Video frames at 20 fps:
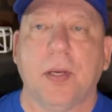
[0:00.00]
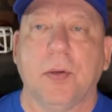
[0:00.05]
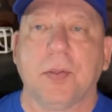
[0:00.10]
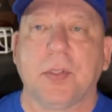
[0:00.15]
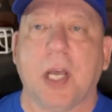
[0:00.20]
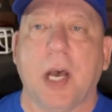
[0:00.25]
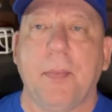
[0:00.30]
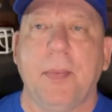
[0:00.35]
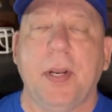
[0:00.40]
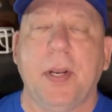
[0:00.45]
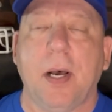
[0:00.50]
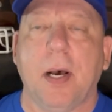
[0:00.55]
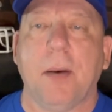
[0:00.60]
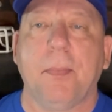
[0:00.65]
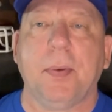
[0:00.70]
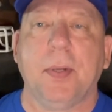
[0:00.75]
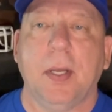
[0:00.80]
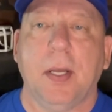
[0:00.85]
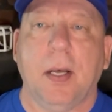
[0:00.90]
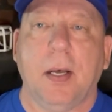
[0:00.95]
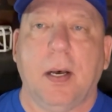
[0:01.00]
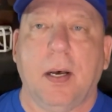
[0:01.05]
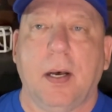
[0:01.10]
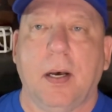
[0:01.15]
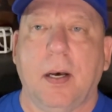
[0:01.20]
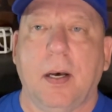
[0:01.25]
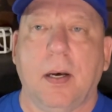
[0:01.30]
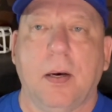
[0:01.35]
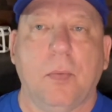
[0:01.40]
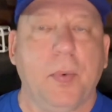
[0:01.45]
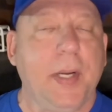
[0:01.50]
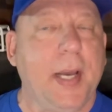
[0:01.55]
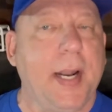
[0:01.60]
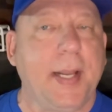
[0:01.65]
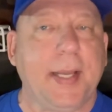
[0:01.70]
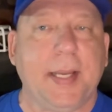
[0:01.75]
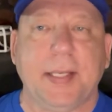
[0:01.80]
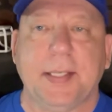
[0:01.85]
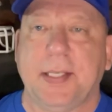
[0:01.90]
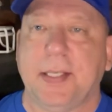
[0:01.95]
coming up. We got
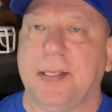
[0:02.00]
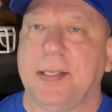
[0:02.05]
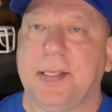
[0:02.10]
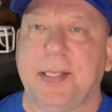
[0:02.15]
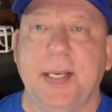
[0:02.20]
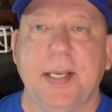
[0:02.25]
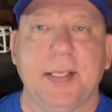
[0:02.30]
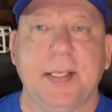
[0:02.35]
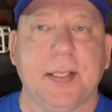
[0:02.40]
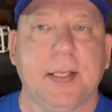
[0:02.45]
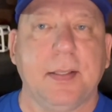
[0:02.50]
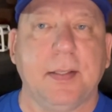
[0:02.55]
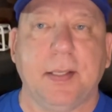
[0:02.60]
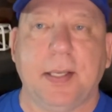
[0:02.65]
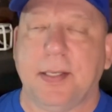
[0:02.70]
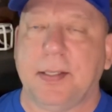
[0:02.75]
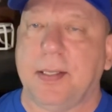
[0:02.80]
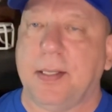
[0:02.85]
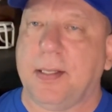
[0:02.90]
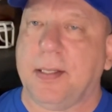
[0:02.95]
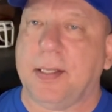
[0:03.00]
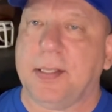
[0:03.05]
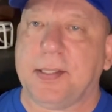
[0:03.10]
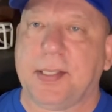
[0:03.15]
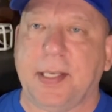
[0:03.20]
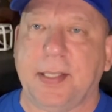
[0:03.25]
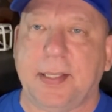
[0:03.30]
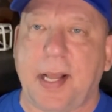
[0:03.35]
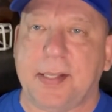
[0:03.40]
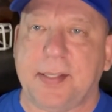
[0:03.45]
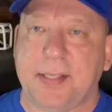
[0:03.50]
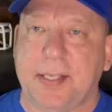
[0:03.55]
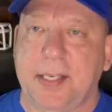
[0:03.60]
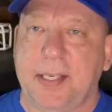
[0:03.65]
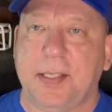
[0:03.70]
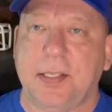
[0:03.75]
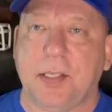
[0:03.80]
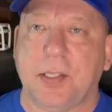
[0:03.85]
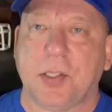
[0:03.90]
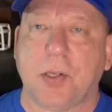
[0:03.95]
to get to the season, and let's get that
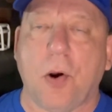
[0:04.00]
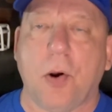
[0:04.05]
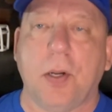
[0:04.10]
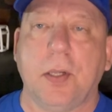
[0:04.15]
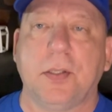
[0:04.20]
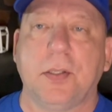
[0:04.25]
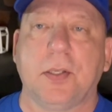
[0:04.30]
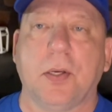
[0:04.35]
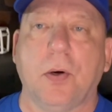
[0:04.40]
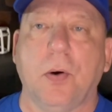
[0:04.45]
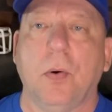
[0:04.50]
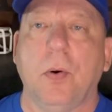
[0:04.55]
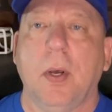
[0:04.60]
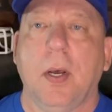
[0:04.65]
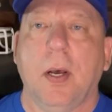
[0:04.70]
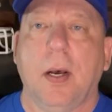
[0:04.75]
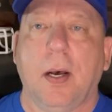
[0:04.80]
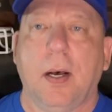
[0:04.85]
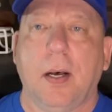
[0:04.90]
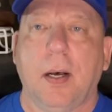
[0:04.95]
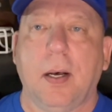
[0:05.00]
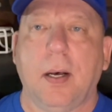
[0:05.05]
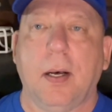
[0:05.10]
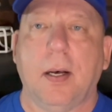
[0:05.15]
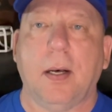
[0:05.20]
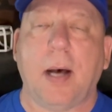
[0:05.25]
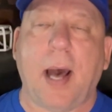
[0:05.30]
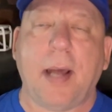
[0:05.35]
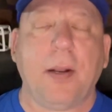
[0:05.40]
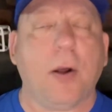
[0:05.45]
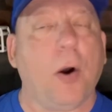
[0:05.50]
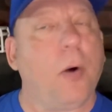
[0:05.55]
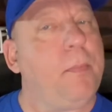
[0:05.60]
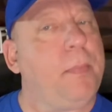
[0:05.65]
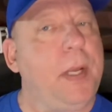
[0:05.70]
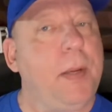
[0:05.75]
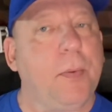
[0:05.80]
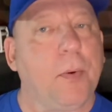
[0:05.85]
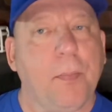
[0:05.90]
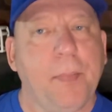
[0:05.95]
season started. So I know
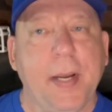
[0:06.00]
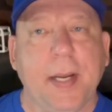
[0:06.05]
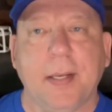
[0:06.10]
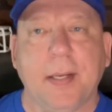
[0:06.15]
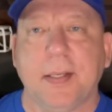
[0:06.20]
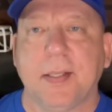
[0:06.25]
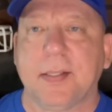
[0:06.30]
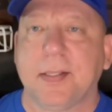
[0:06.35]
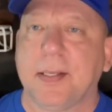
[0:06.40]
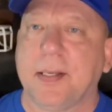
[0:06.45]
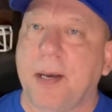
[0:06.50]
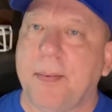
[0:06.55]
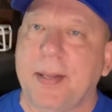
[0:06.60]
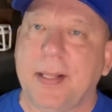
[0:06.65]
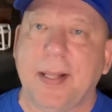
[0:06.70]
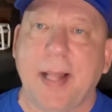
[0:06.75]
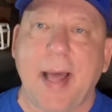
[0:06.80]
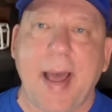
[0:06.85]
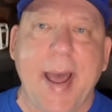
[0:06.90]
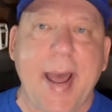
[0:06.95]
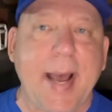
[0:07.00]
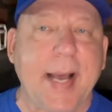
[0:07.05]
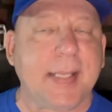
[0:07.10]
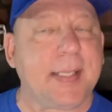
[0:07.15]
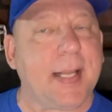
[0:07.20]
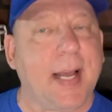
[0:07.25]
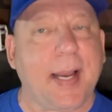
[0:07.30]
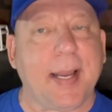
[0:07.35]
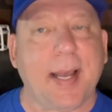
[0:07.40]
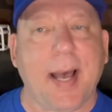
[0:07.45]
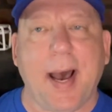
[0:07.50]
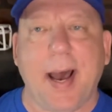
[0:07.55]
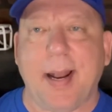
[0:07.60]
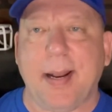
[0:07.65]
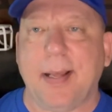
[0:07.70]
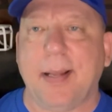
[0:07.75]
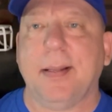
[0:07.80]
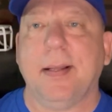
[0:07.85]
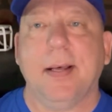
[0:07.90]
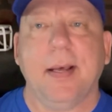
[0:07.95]
people are picking us to come in last. I got
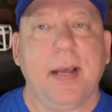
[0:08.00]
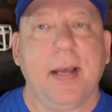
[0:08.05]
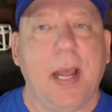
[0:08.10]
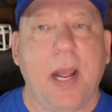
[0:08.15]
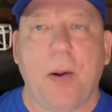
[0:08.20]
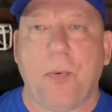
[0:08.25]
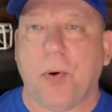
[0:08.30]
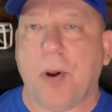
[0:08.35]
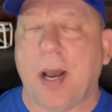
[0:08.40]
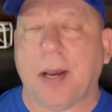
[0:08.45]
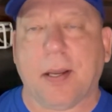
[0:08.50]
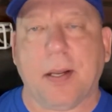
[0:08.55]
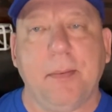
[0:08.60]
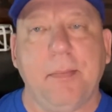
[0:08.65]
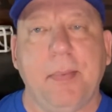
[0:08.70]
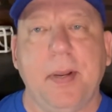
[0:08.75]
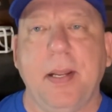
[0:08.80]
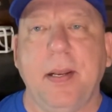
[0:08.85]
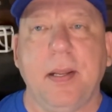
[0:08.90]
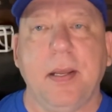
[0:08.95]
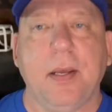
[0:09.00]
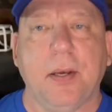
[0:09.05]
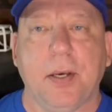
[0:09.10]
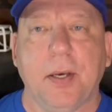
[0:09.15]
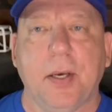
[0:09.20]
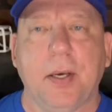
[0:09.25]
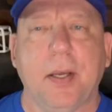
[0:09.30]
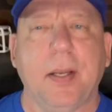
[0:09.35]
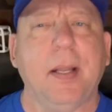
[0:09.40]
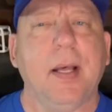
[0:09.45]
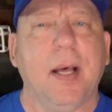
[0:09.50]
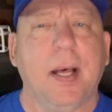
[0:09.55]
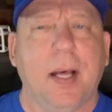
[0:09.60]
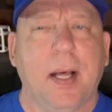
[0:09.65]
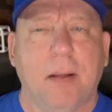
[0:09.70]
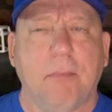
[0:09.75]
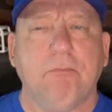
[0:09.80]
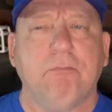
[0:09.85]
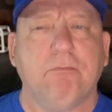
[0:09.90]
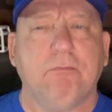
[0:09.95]
it, and we're not going to be any good.
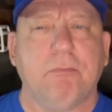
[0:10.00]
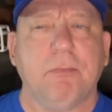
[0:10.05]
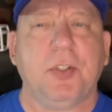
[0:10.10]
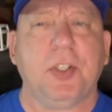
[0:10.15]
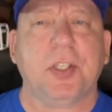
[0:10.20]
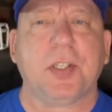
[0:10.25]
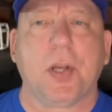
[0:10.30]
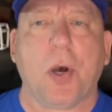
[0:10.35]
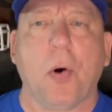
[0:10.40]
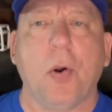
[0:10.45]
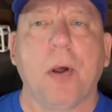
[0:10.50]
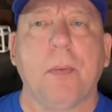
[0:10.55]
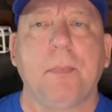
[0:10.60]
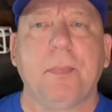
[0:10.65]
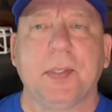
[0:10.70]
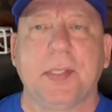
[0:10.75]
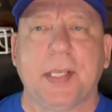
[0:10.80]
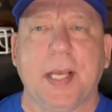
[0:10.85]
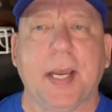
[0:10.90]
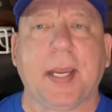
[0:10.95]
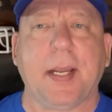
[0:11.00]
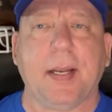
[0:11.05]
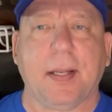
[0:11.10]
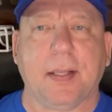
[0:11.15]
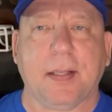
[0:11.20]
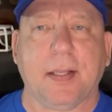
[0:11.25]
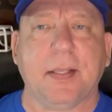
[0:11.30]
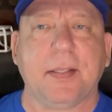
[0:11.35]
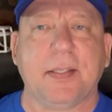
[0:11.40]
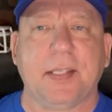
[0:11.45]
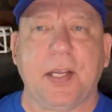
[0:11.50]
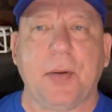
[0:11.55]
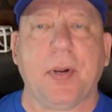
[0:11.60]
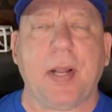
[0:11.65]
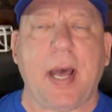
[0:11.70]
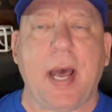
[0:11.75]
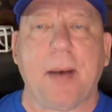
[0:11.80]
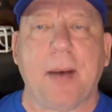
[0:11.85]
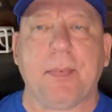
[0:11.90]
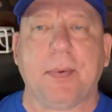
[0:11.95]
Just hold up a second and let's see what
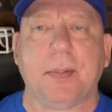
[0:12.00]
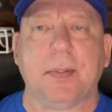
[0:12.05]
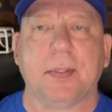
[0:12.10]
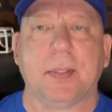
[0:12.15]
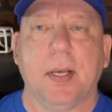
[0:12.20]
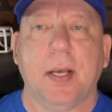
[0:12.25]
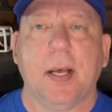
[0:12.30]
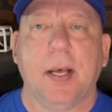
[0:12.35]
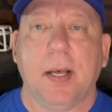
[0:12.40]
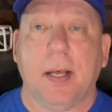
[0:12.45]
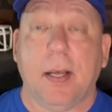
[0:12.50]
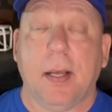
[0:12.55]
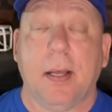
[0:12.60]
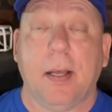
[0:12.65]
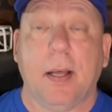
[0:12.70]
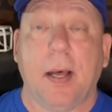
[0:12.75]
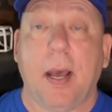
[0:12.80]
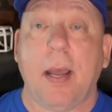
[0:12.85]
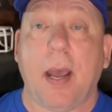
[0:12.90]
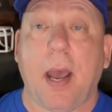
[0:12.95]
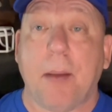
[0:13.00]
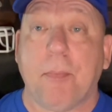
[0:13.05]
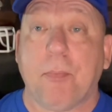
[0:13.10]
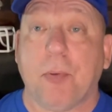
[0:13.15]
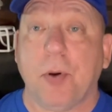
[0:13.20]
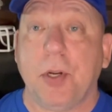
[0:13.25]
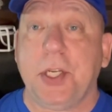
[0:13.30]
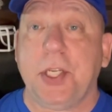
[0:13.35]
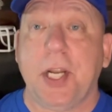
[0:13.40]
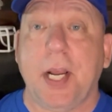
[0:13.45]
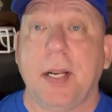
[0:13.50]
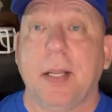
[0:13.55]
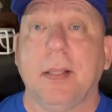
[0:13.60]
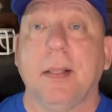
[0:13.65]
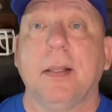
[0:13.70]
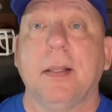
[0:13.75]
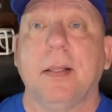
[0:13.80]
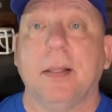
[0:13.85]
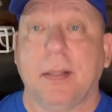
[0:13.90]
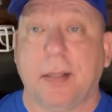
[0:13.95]
happens. Hey, I appreciate it.
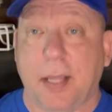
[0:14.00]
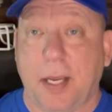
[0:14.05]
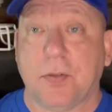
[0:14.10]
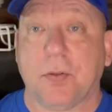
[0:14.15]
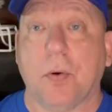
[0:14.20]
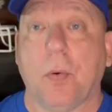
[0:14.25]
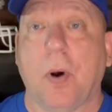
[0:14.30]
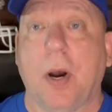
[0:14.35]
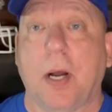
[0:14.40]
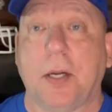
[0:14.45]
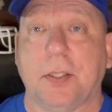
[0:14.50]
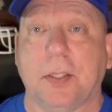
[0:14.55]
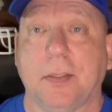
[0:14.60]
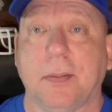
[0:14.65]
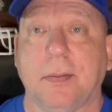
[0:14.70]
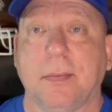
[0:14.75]
Thanks for watching.